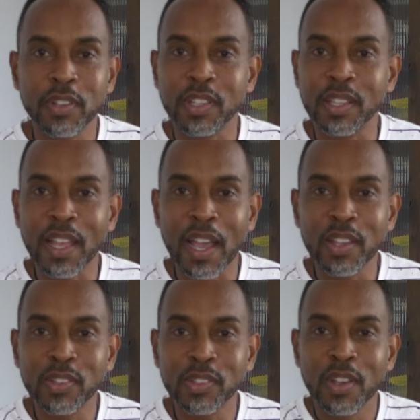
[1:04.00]
it's a
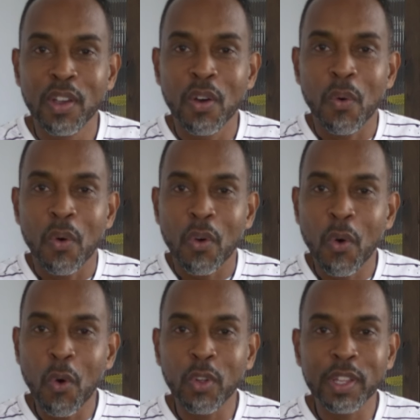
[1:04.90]
nice
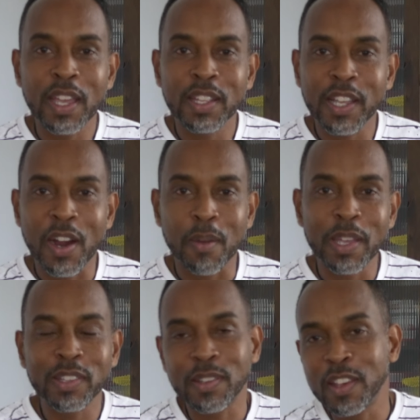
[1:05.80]
cold day in the
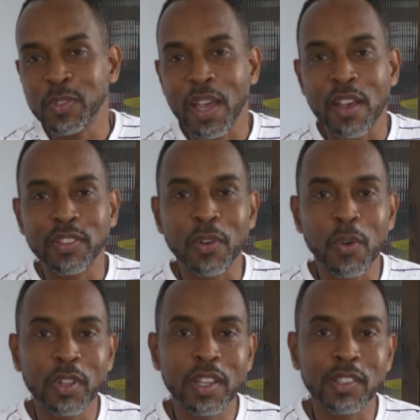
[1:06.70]
Caribbean. Sometimes we have some
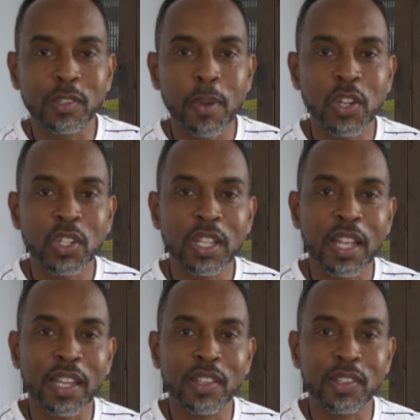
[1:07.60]
cold days, especially
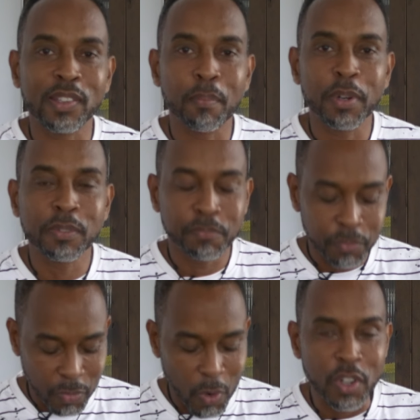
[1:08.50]
like in December
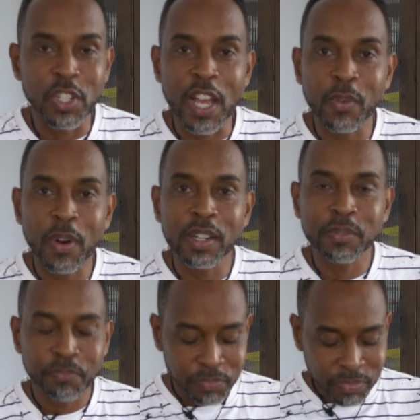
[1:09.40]
or January.
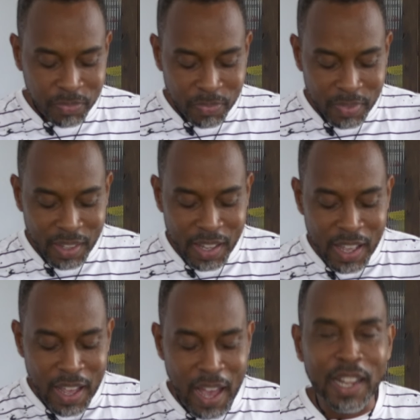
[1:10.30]

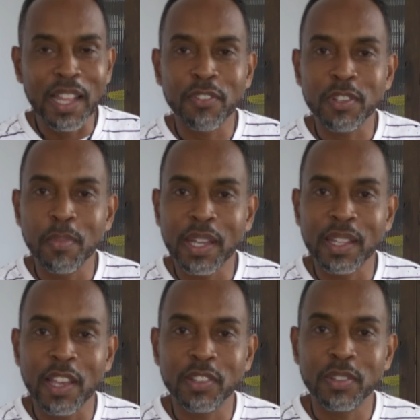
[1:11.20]
And I love to make a
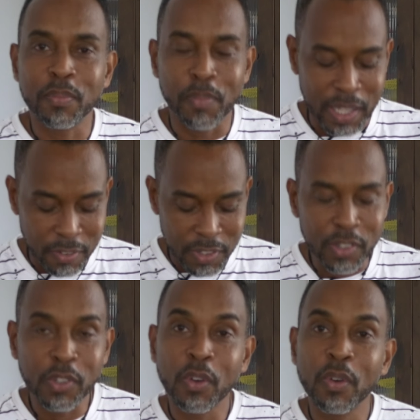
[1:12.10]
nice bay leaf tea.
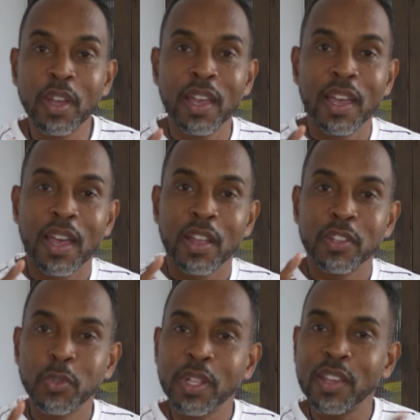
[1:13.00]
So
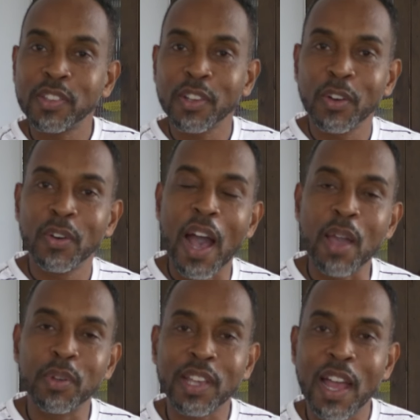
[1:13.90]
2 days ago, I
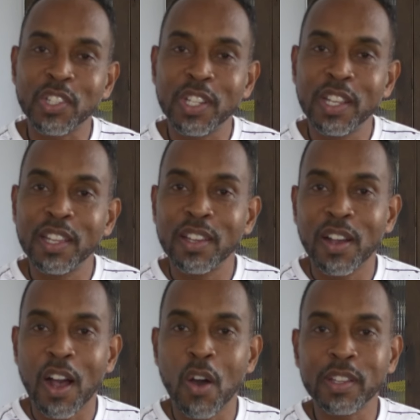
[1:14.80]
was actually
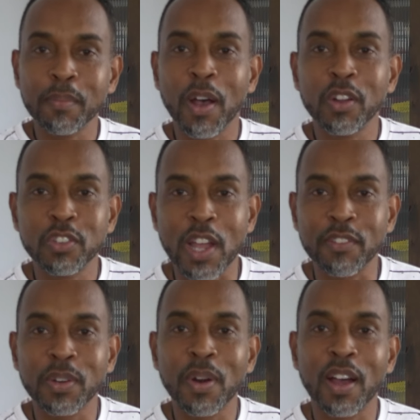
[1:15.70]
out and about
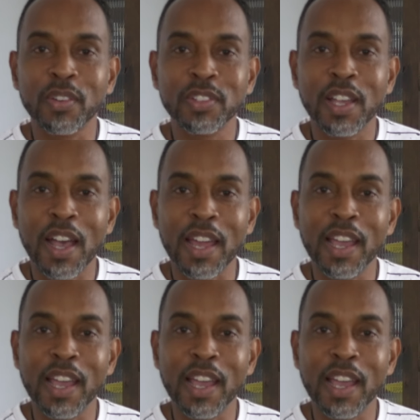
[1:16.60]
driving around, and